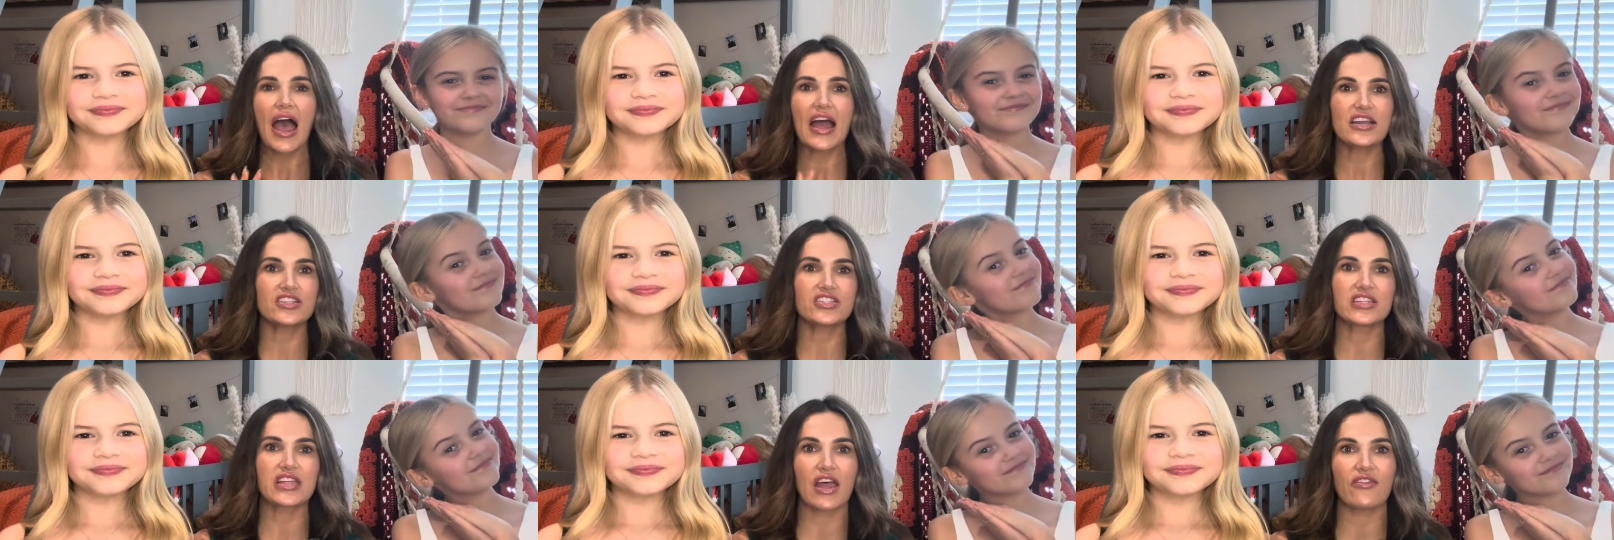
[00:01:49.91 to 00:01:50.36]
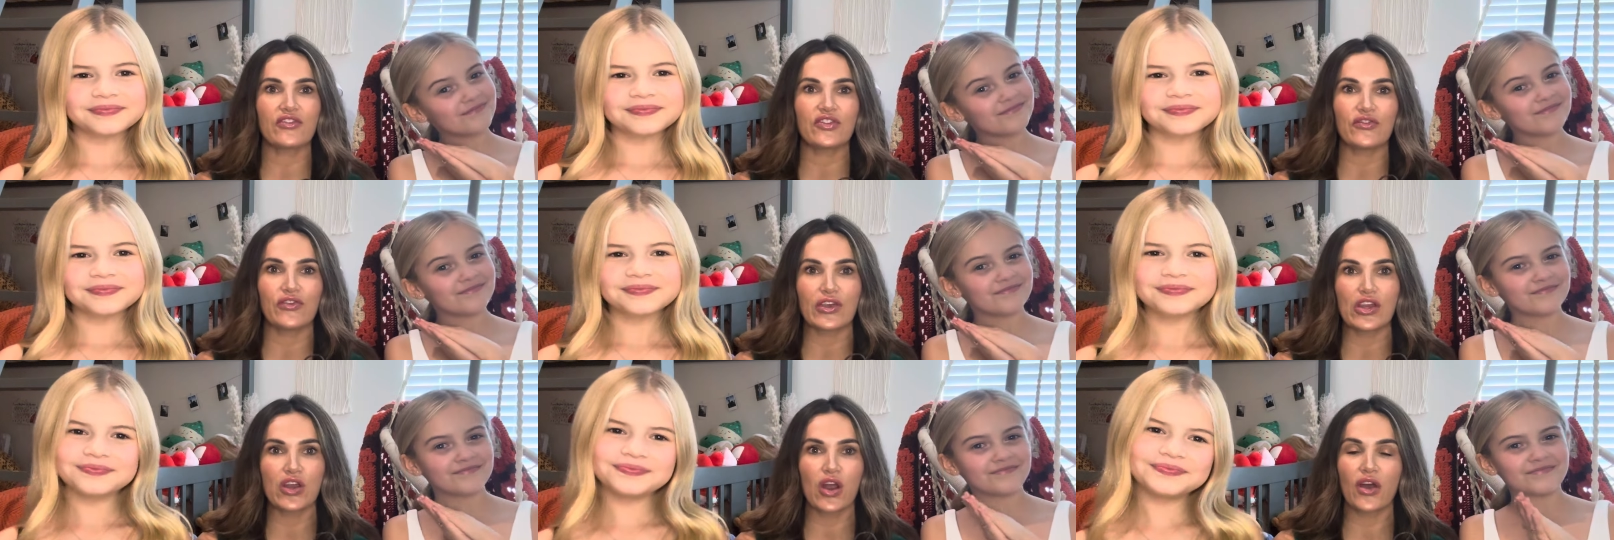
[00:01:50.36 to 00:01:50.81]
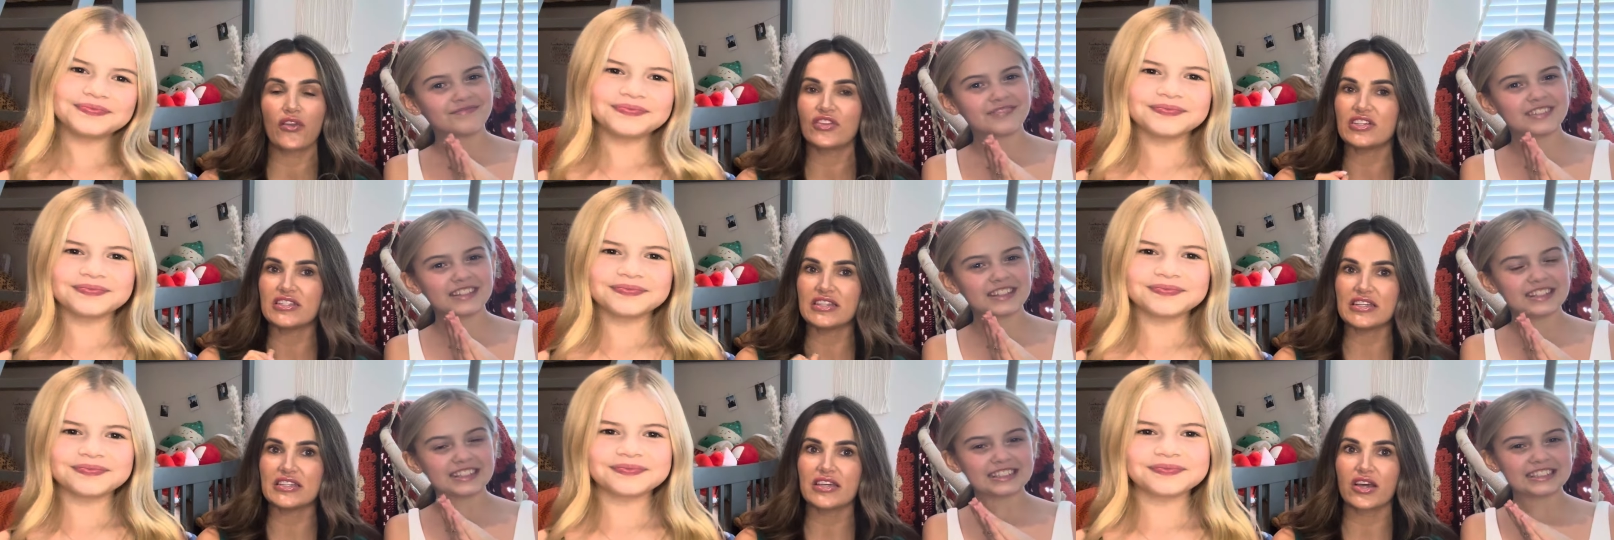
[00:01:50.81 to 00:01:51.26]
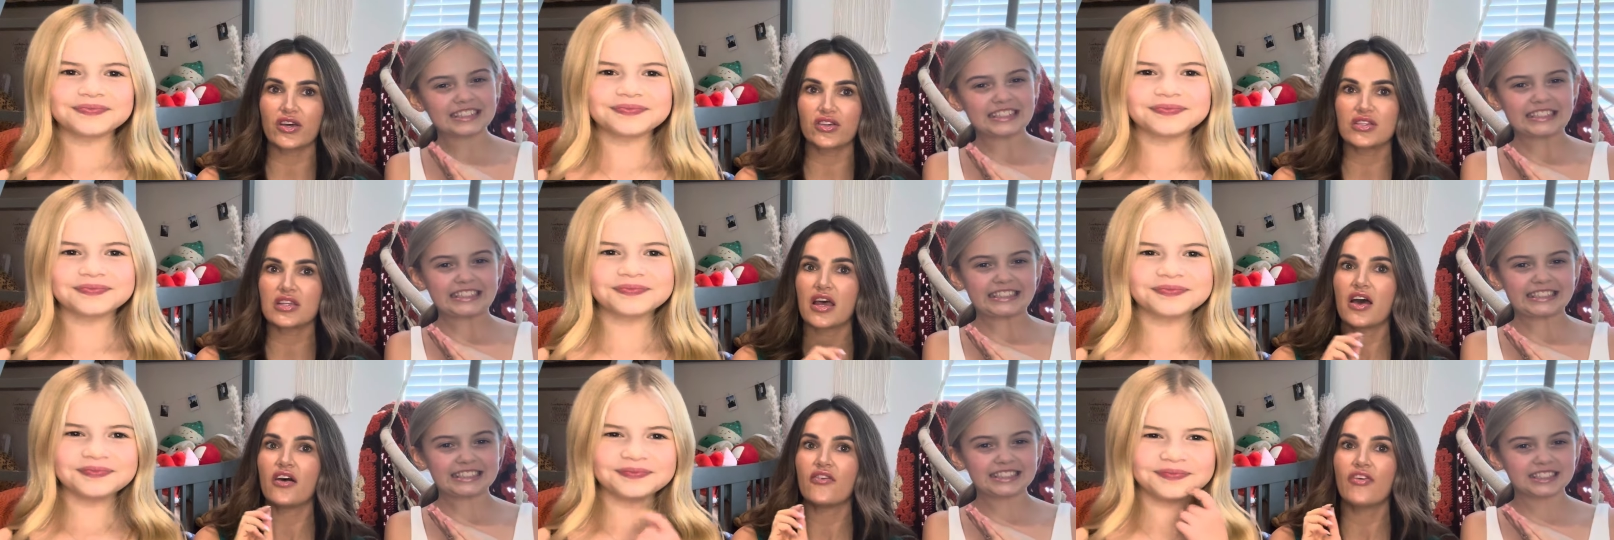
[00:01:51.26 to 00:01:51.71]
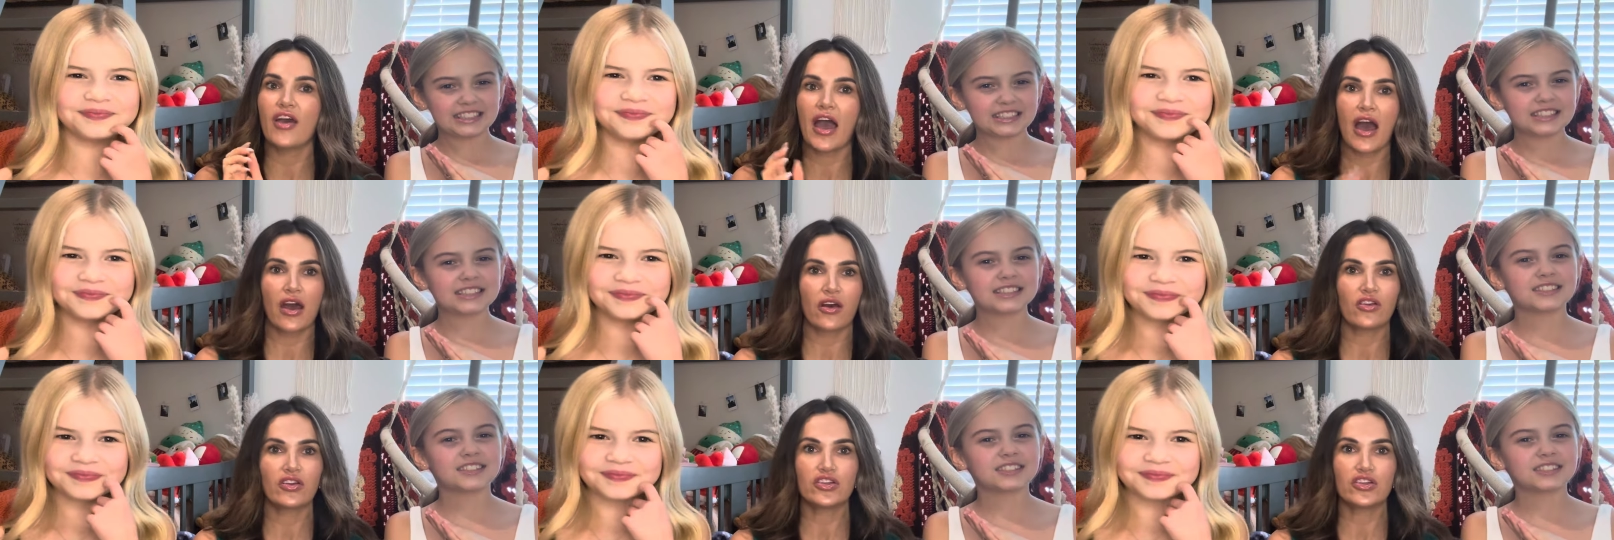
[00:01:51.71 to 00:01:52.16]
Speaker 1: I just have to figure out the details of how to